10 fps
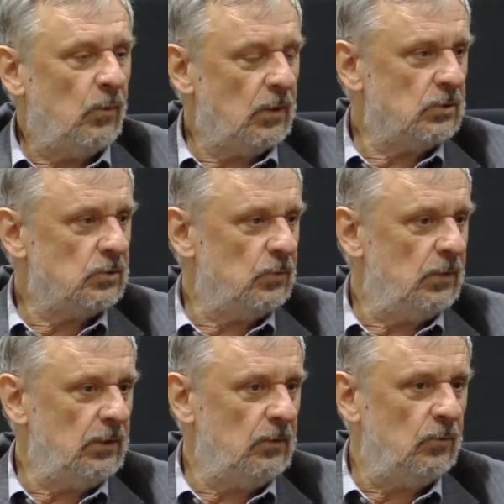What should
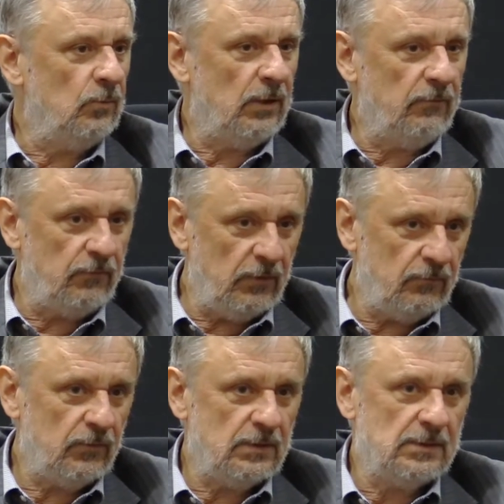I do? My
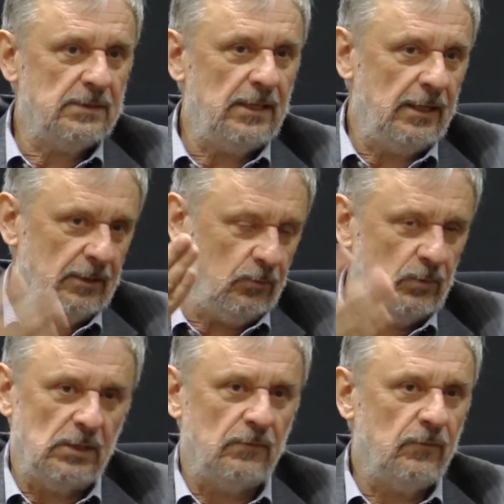favorite slide,
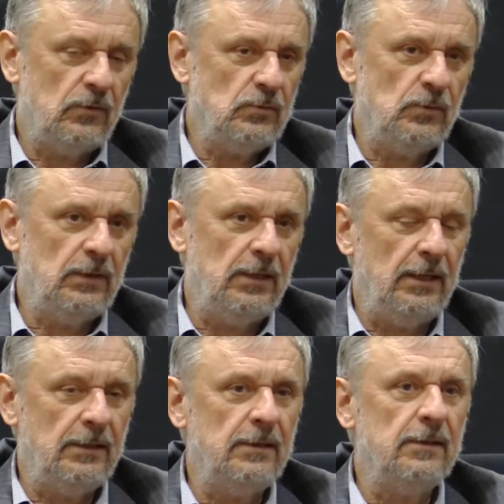which unfortunately
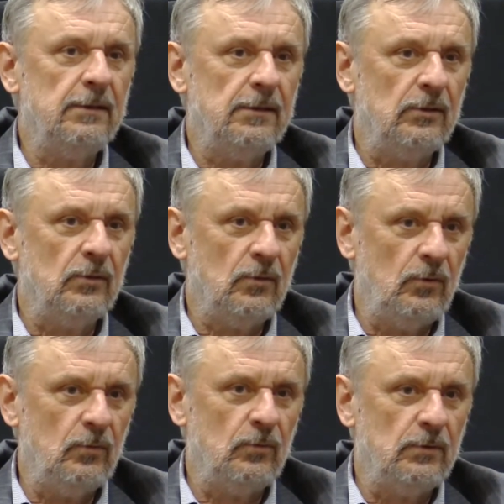I didn't
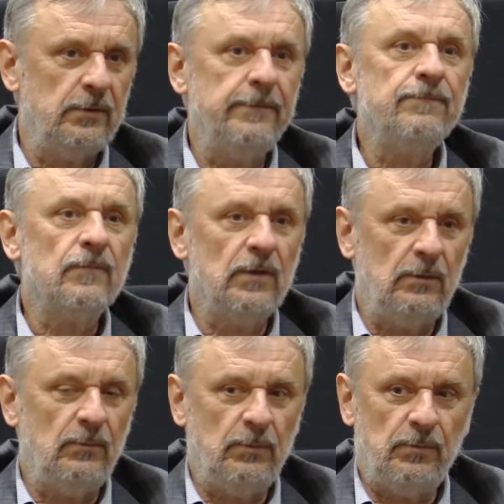include
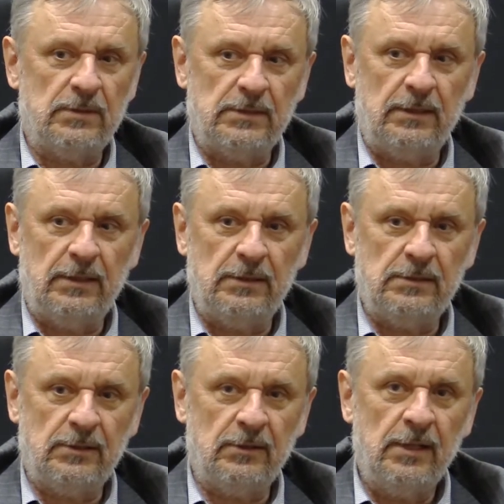in my
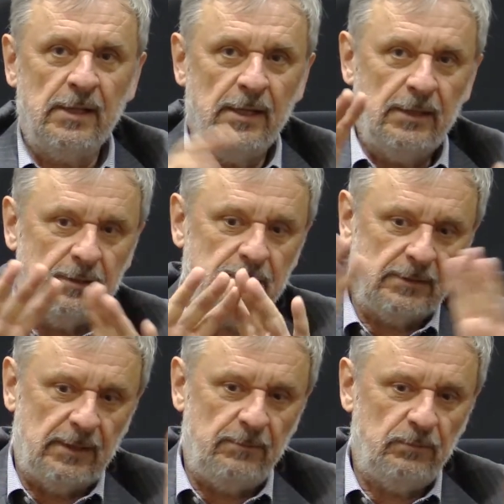presentation, is
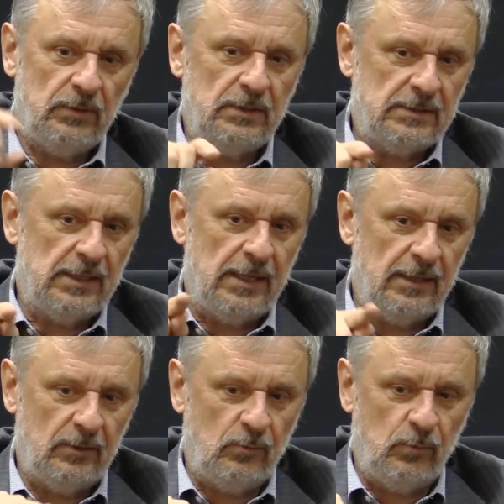an empty
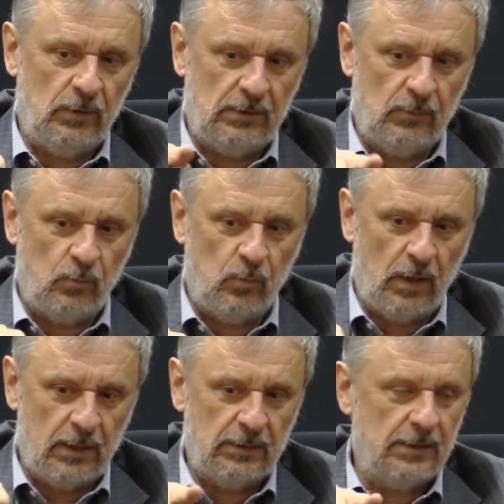slide with
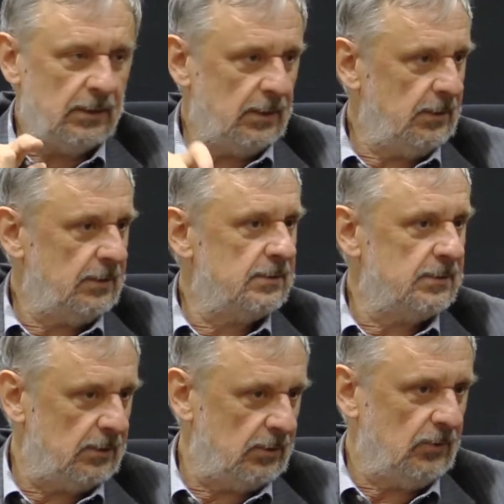one red
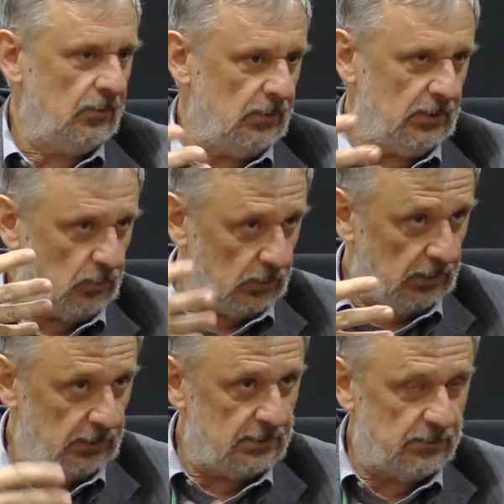circle. And when
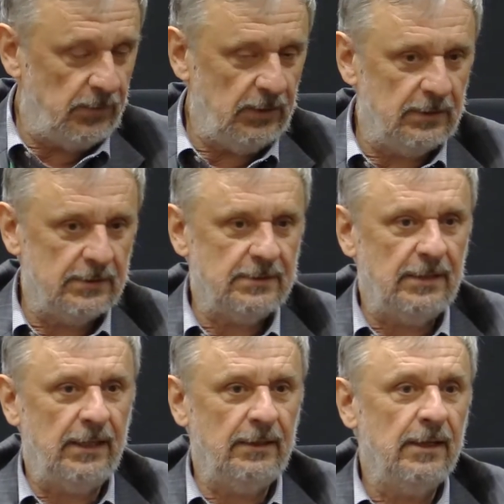I display this
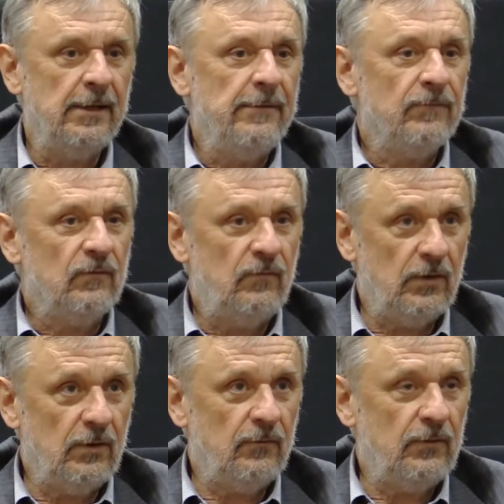slide,
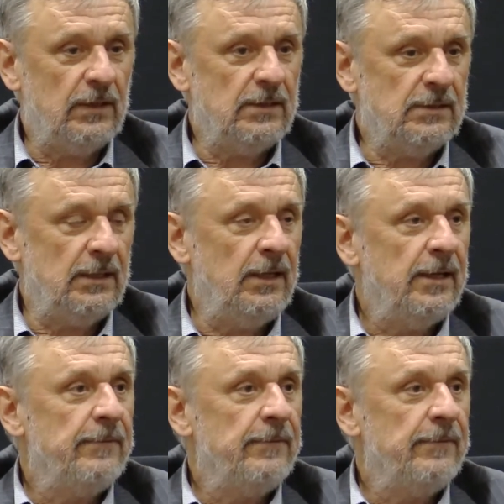very often I say